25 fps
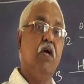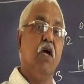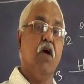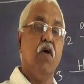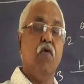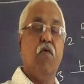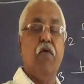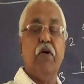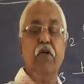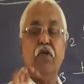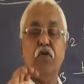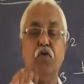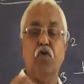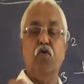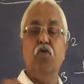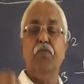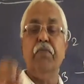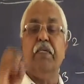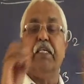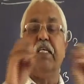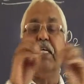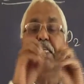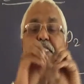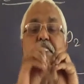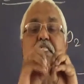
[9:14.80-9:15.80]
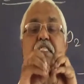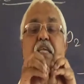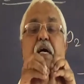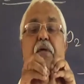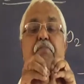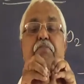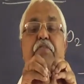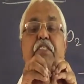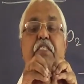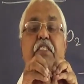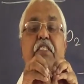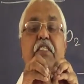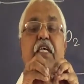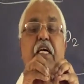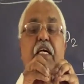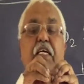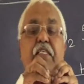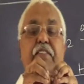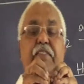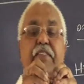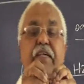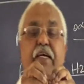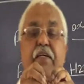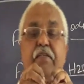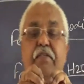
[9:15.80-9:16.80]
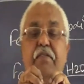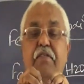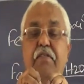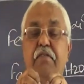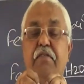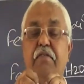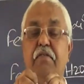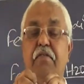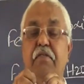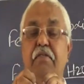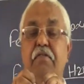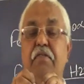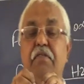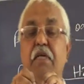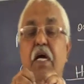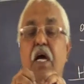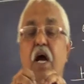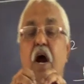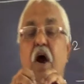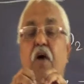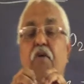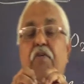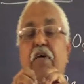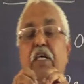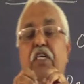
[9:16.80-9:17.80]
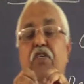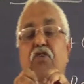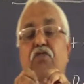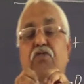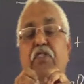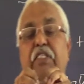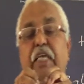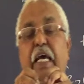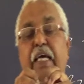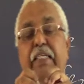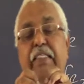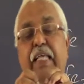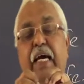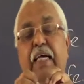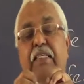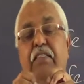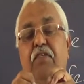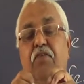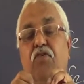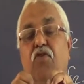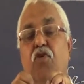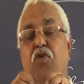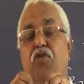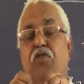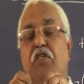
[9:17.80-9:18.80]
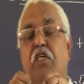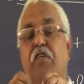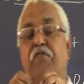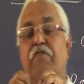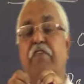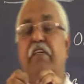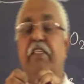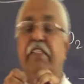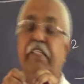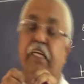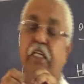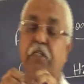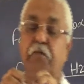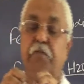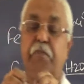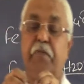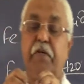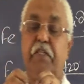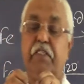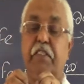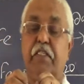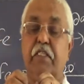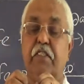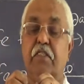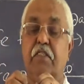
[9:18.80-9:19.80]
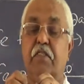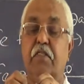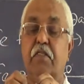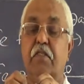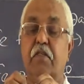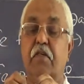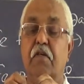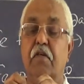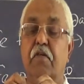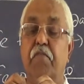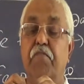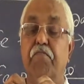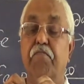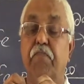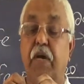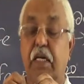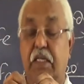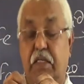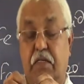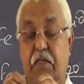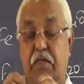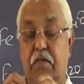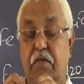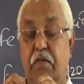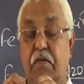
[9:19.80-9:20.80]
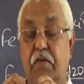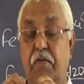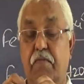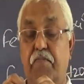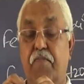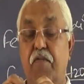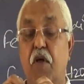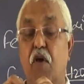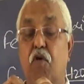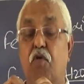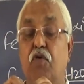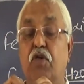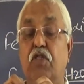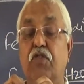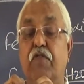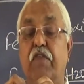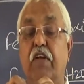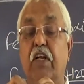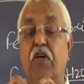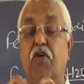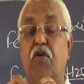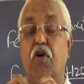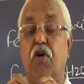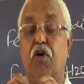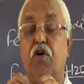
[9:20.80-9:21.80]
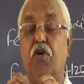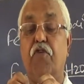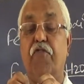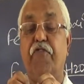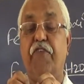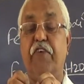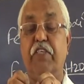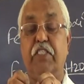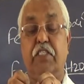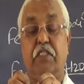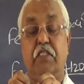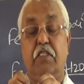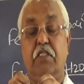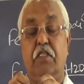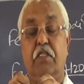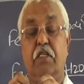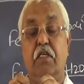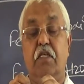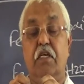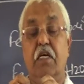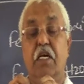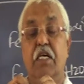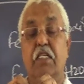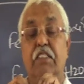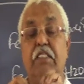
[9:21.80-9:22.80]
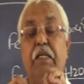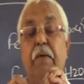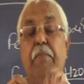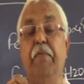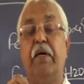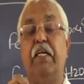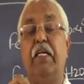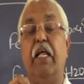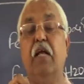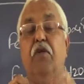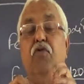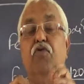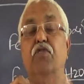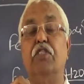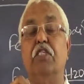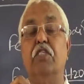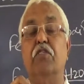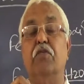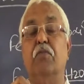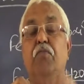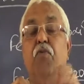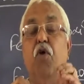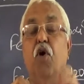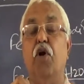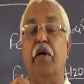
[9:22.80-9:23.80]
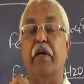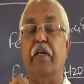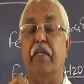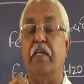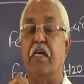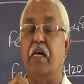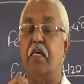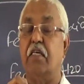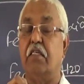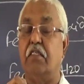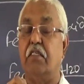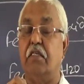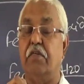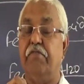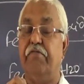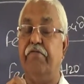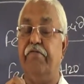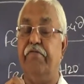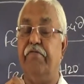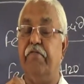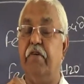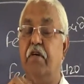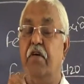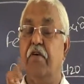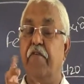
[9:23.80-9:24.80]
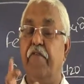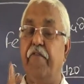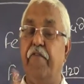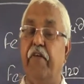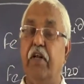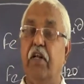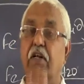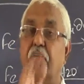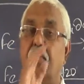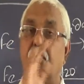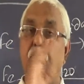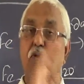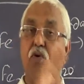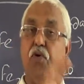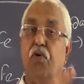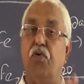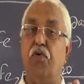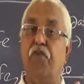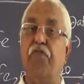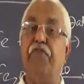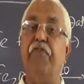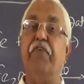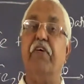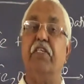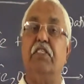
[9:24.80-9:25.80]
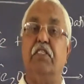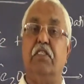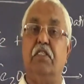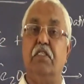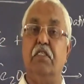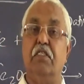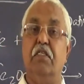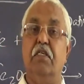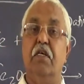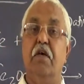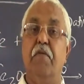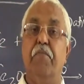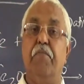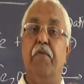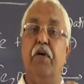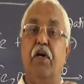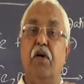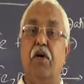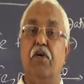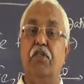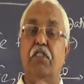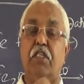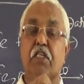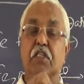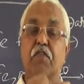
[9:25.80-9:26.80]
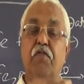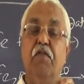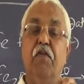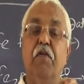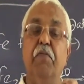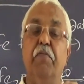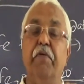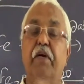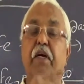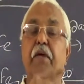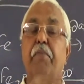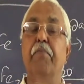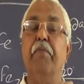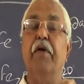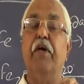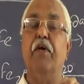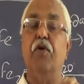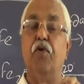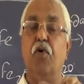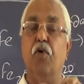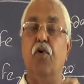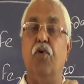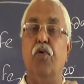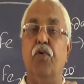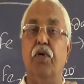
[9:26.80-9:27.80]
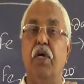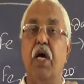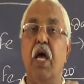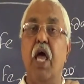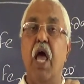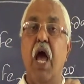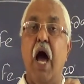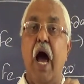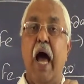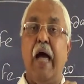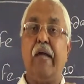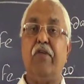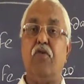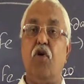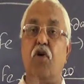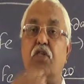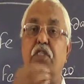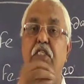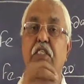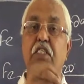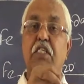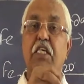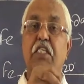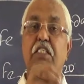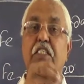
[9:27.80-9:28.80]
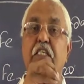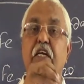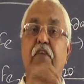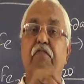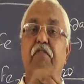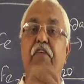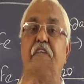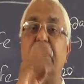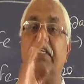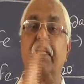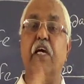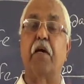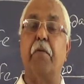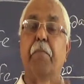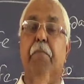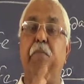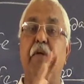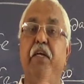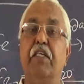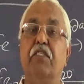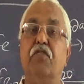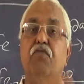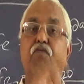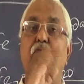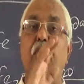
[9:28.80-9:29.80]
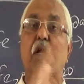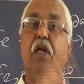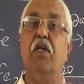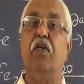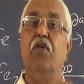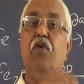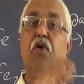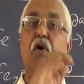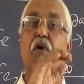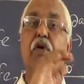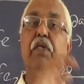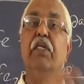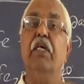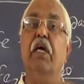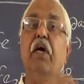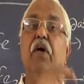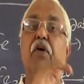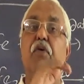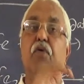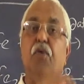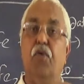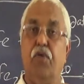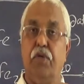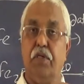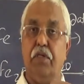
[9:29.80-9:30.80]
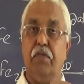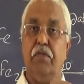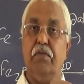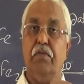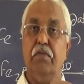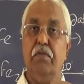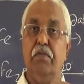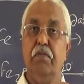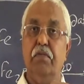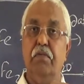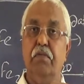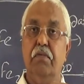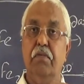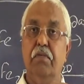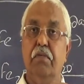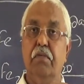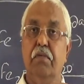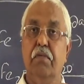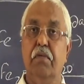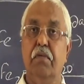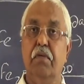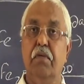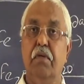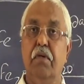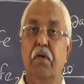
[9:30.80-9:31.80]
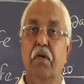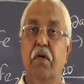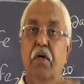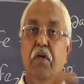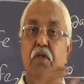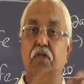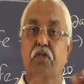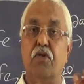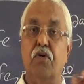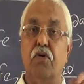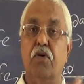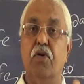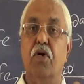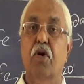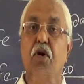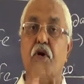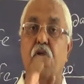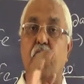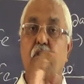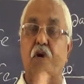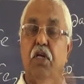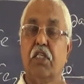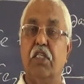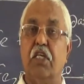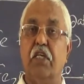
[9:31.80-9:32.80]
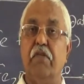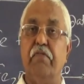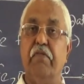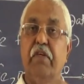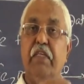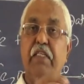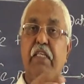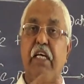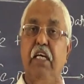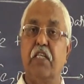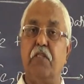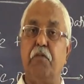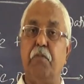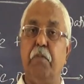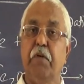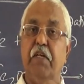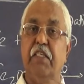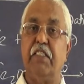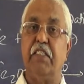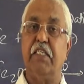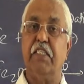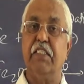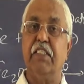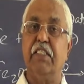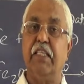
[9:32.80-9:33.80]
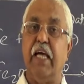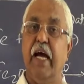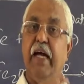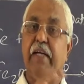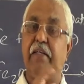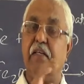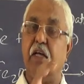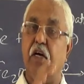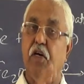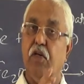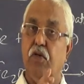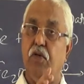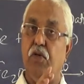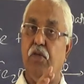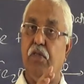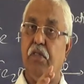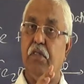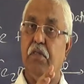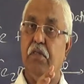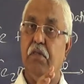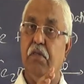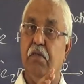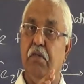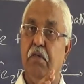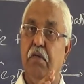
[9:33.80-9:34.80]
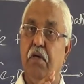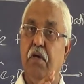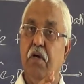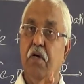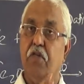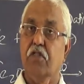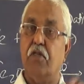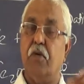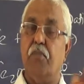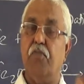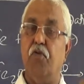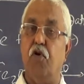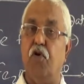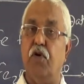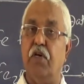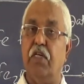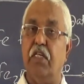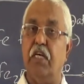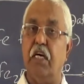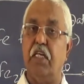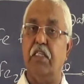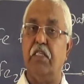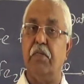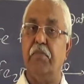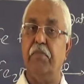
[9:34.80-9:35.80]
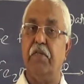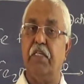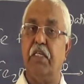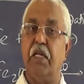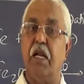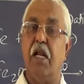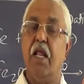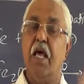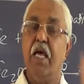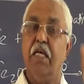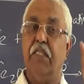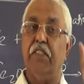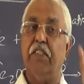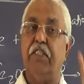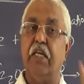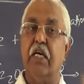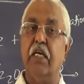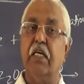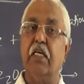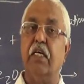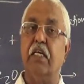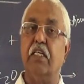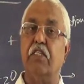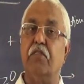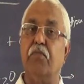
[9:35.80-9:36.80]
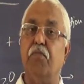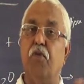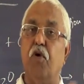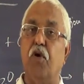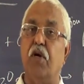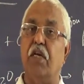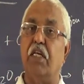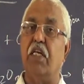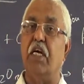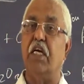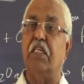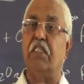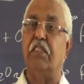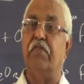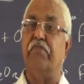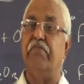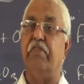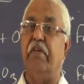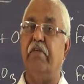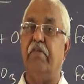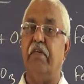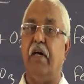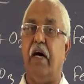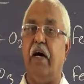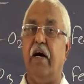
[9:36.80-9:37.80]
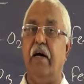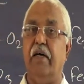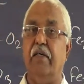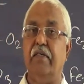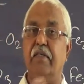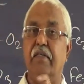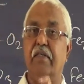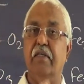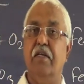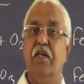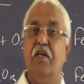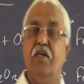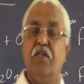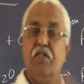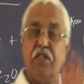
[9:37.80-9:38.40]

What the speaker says: When two metals comes in the contact, how can you say that corrosion will take place? But which will corrode first? The metal which is more reactive will corrode first, because it will become anode and oxidation will take place only on anode. So corrosion will take place at anode. So more reactive metal. Zinc is more reactive than iron.